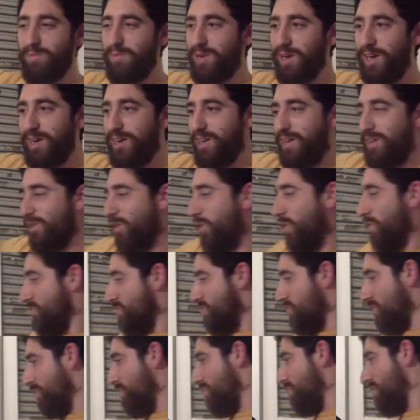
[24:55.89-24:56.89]
but
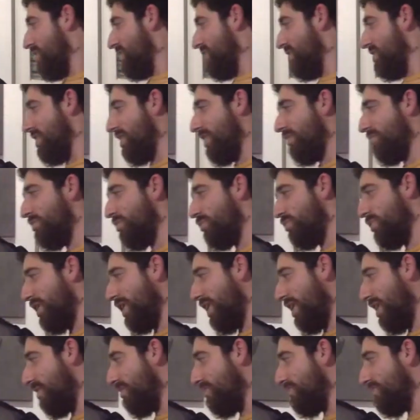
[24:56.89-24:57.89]
also if you would
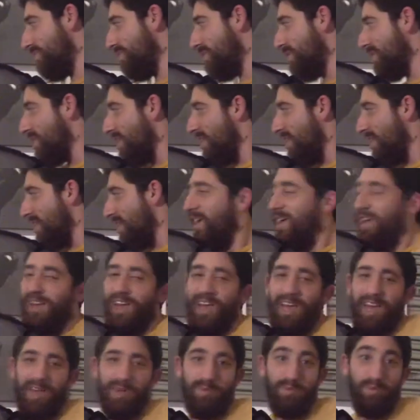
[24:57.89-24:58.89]
have
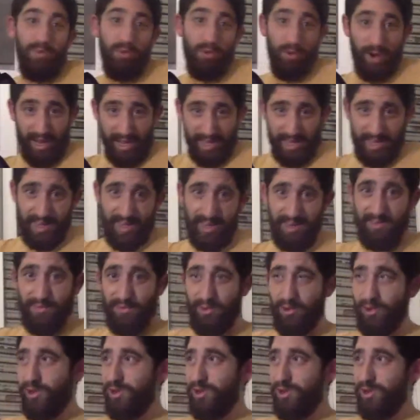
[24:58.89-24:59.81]
a brick for a